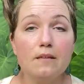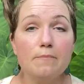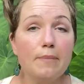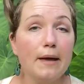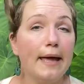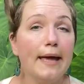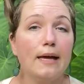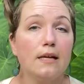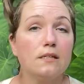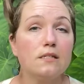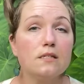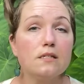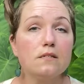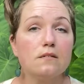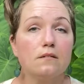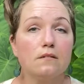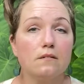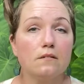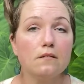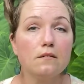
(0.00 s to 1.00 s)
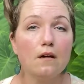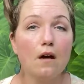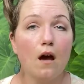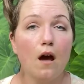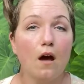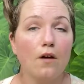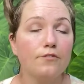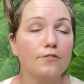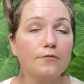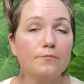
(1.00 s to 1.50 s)
the pants
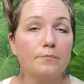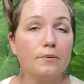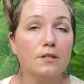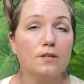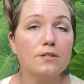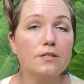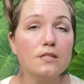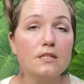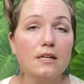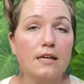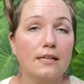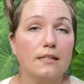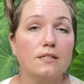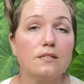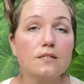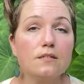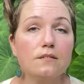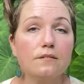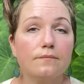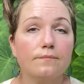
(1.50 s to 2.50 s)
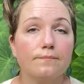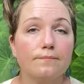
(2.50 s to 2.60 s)
off of Bill Stites.